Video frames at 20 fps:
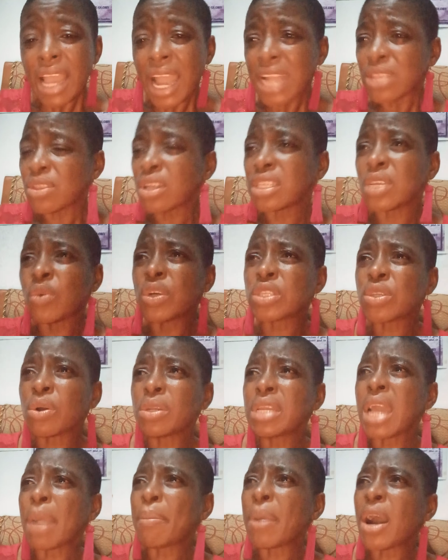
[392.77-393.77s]
I thought it was
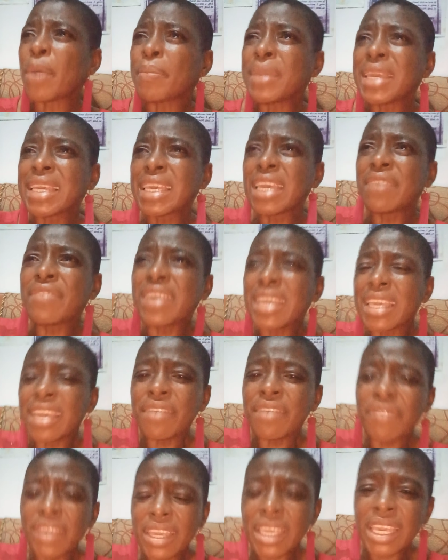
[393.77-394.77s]
only about me
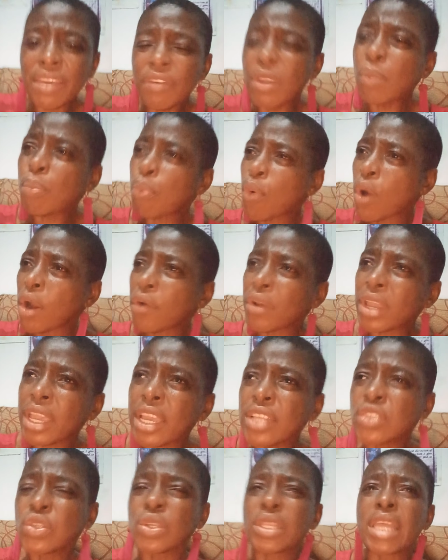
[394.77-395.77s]
giving, pouring
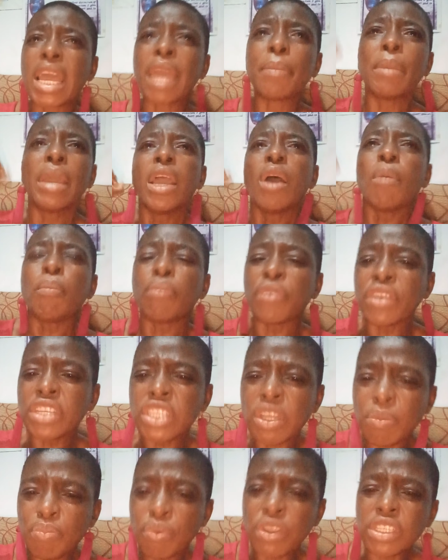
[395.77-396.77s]
into them,
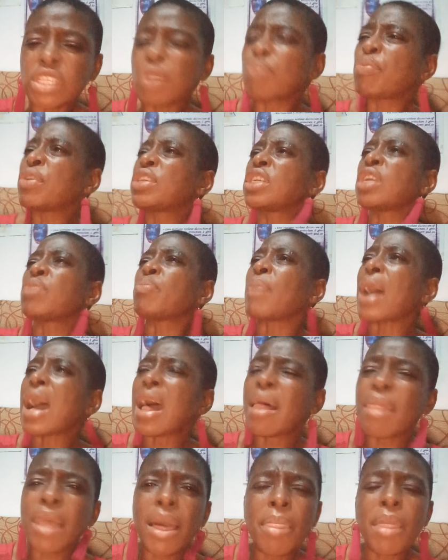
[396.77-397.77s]
preaching,
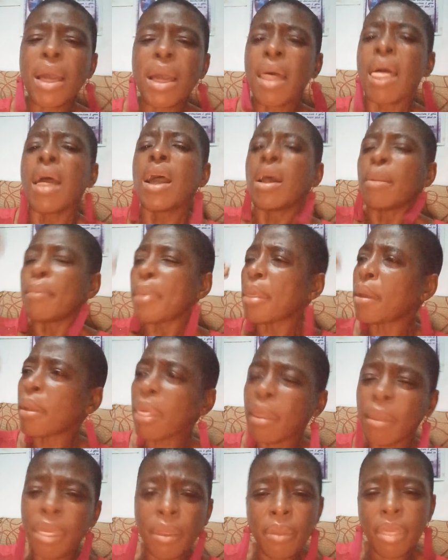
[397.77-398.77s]
blah, blah, blah, blah,
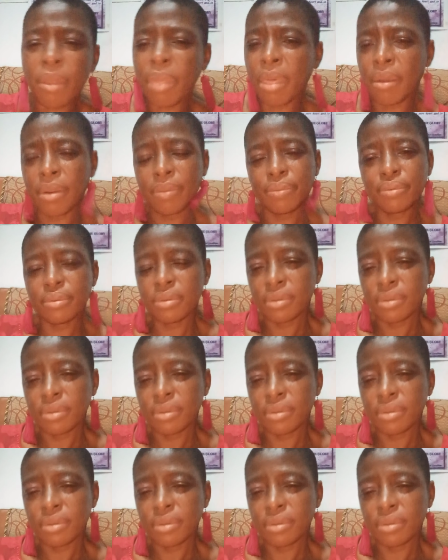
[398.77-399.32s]
blah, blah, blah, blah.